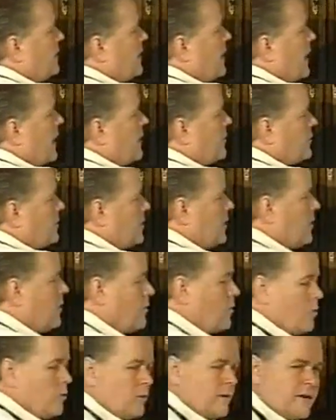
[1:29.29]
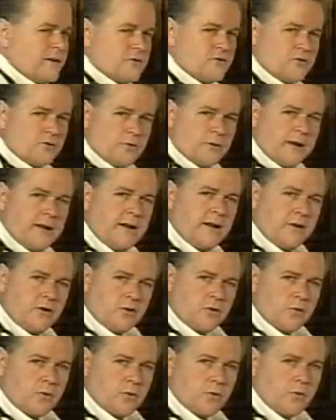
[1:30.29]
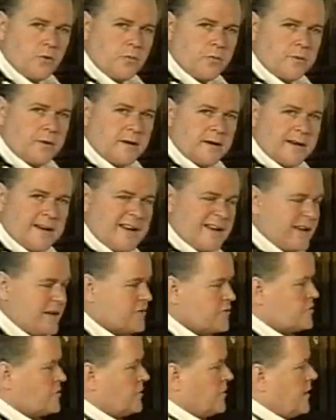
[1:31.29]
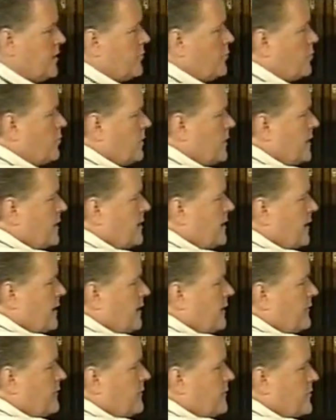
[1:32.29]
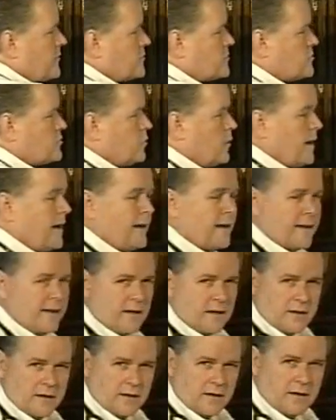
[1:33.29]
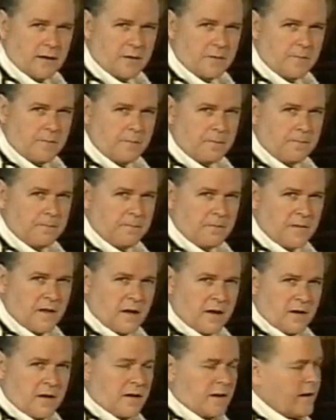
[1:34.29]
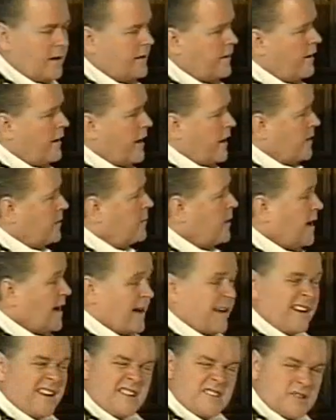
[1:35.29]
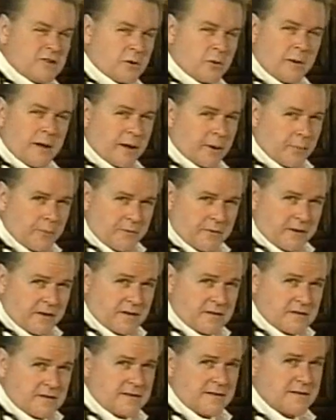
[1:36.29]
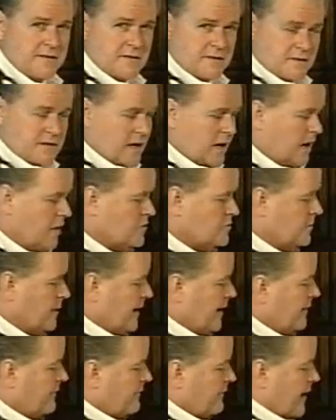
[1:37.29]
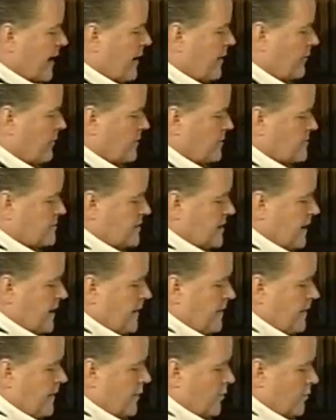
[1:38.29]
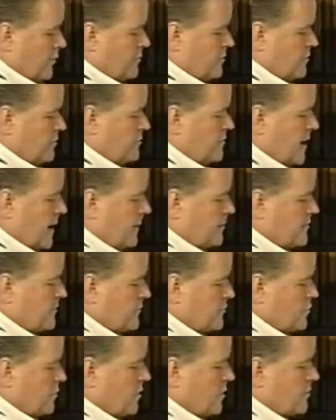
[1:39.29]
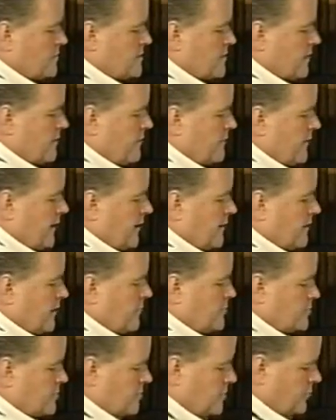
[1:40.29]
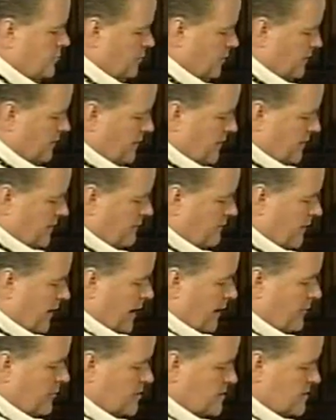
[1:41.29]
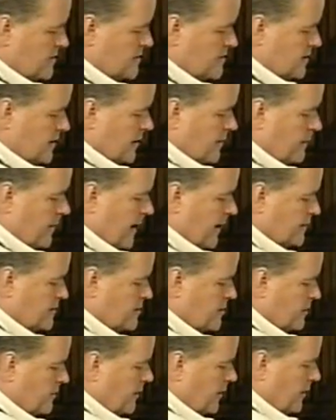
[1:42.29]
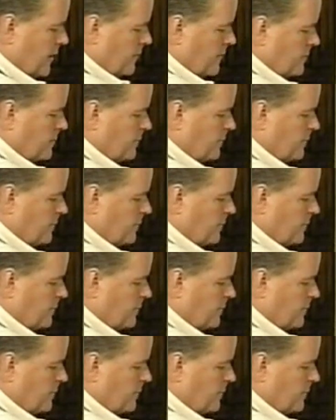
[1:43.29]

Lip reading: Our goal in treating croup is to get rid of the swelling in here. Now, antibiotics don't help this. This is caused by a virus. There are two types of germs that infect our children, viruses and bacteria.